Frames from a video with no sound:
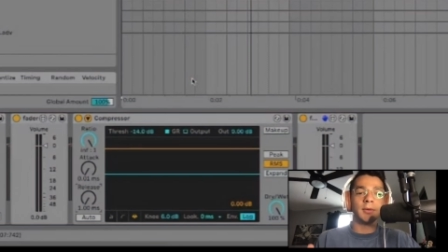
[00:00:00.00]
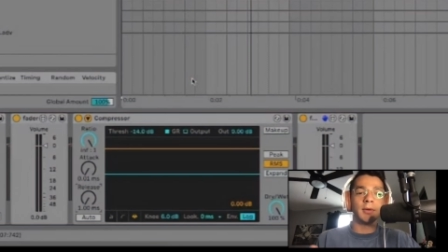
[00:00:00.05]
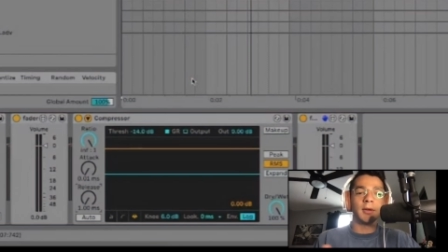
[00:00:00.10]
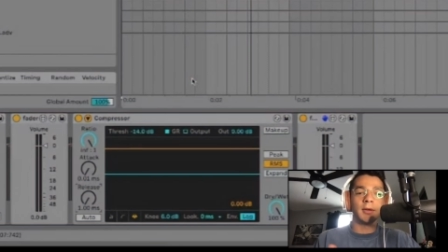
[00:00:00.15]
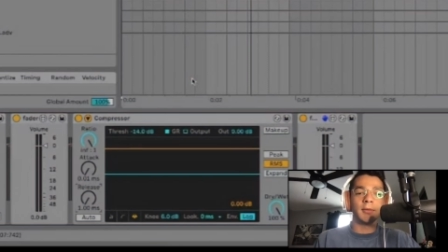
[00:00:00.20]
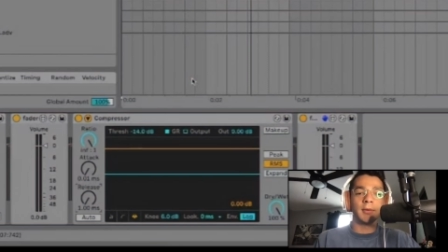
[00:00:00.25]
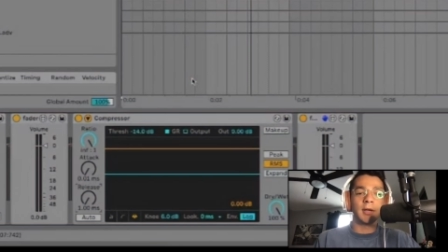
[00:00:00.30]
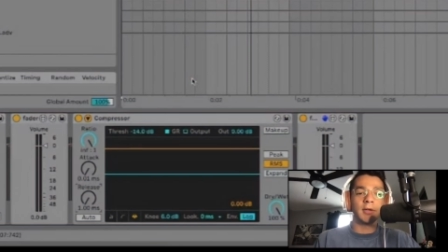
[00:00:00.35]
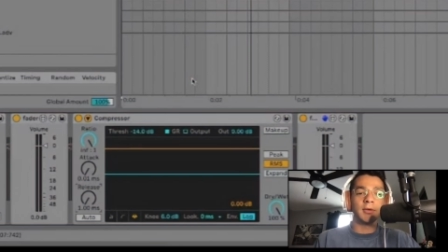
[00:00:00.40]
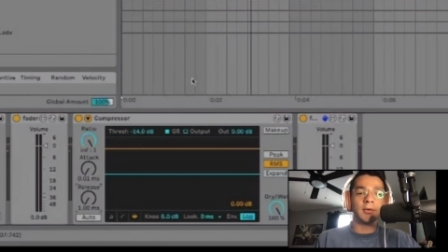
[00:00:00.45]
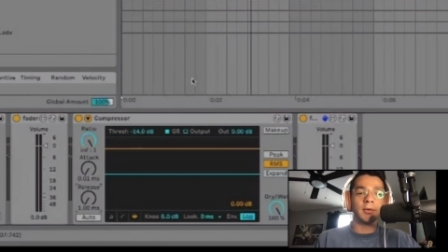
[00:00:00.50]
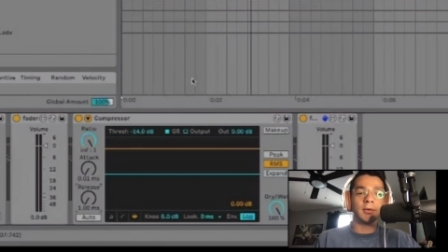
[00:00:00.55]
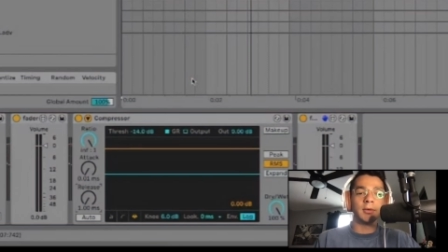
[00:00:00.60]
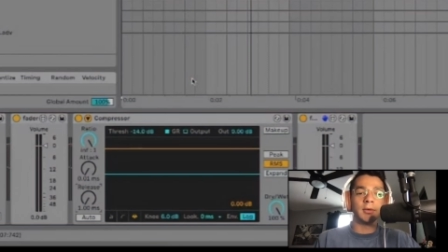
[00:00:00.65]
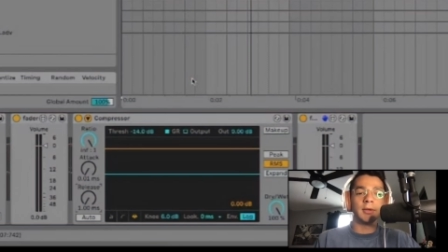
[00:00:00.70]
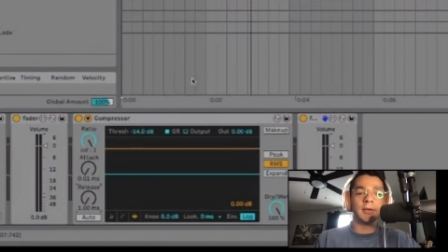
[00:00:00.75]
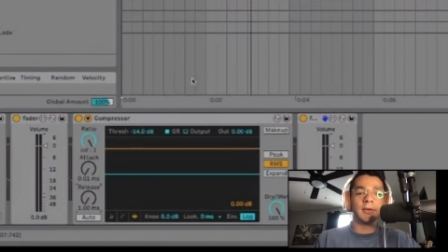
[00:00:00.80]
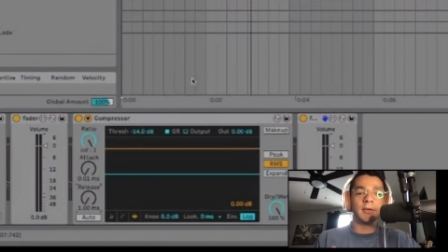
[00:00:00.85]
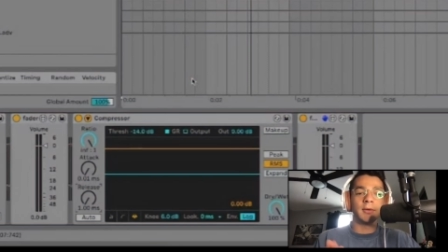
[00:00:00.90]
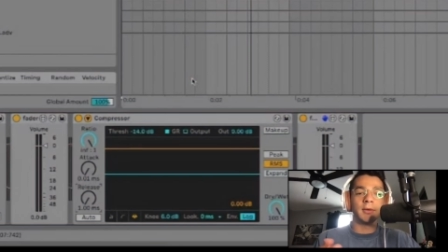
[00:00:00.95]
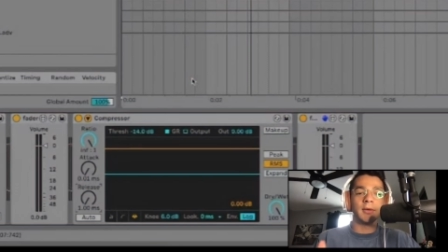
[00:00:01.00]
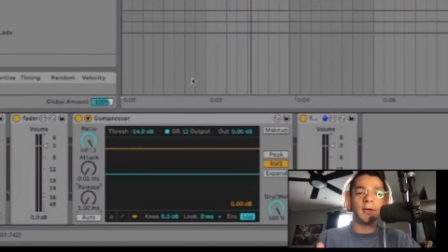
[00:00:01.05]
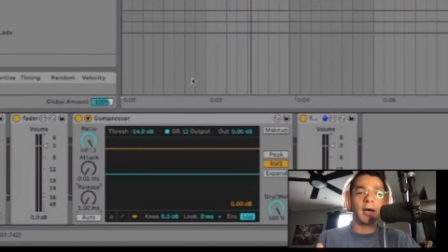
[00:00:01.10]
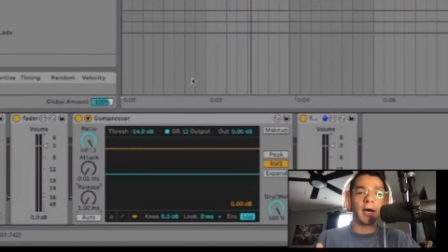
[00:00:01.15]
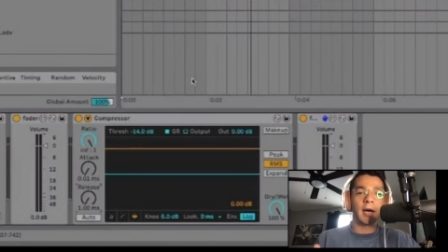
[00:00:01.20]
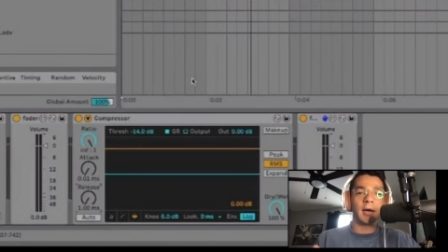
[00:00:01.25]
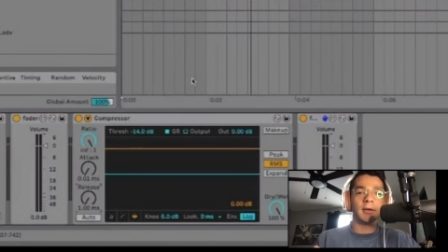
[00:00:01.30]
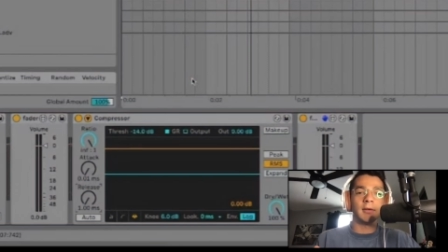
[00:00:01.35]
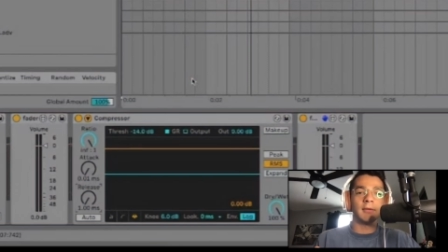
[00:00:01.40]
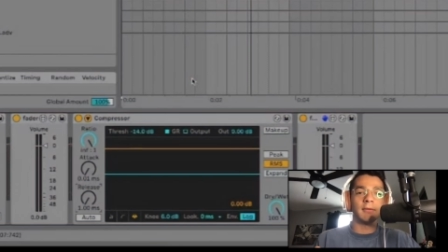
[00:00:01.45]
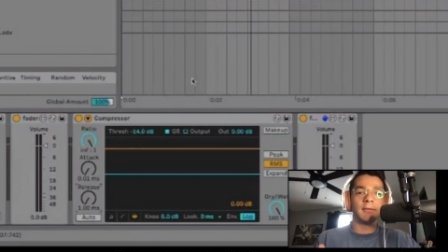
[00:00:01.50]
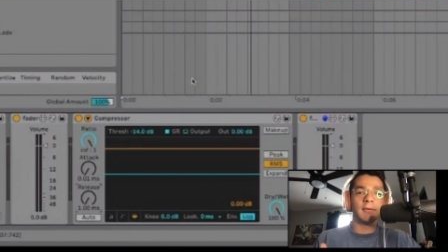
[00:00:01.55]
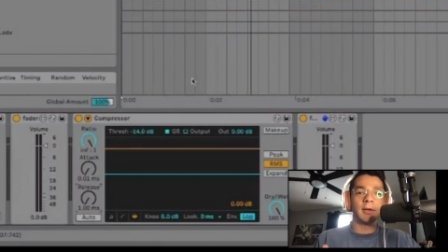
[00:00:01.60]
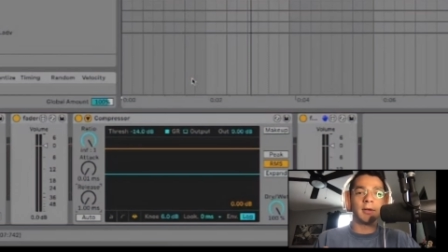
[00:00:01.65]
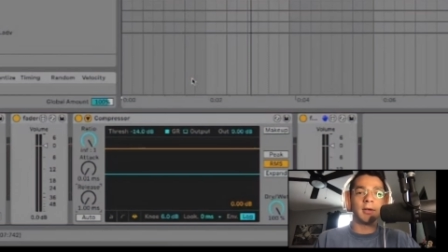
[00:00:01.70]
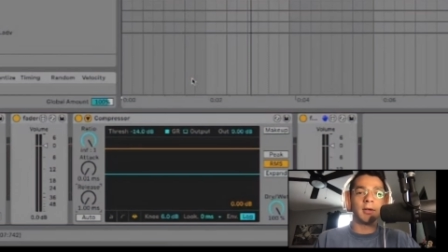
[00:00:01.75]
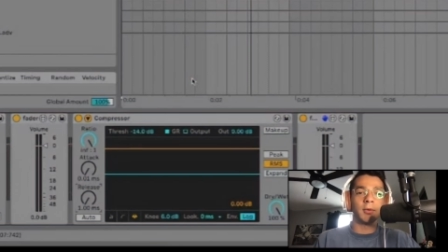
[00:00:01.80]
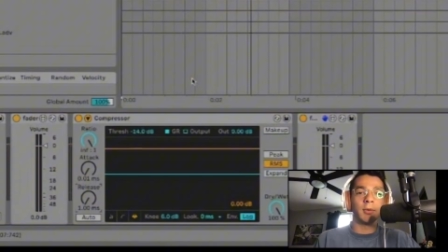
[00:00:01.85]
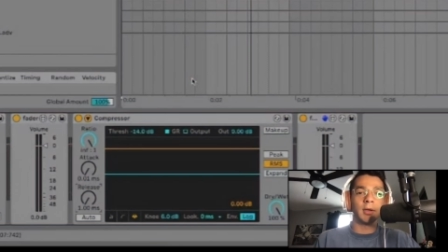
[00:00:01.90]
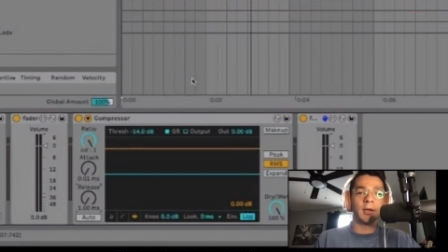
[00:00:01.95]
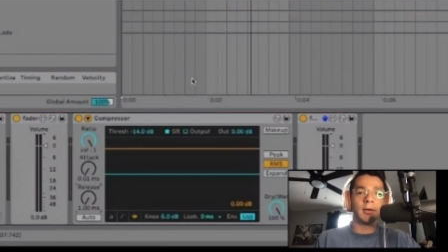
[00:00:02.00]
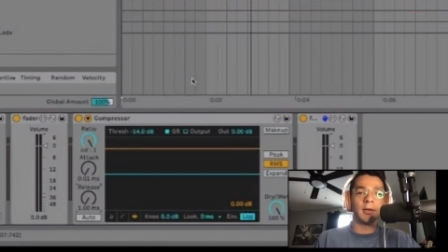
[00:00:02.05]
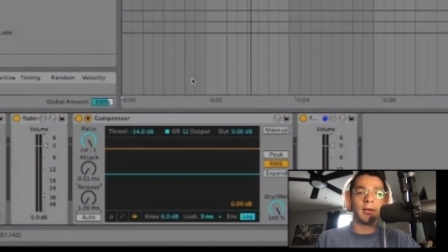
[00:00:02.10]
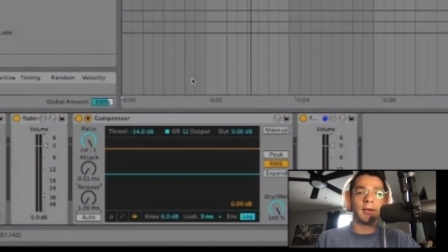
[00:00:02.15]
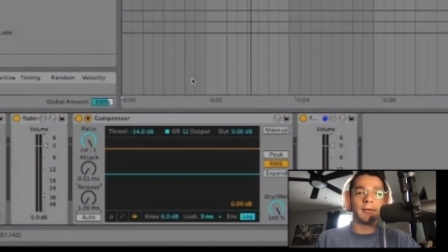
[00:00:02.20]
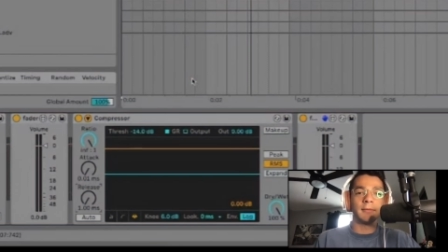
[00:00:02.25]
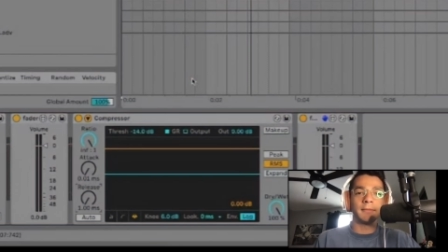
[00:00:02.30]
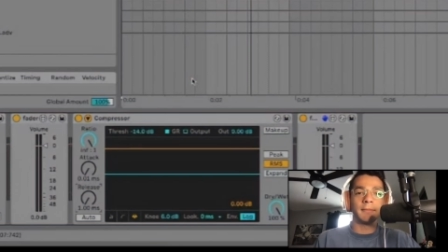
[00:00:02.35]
the threshold. It's going to act very quickly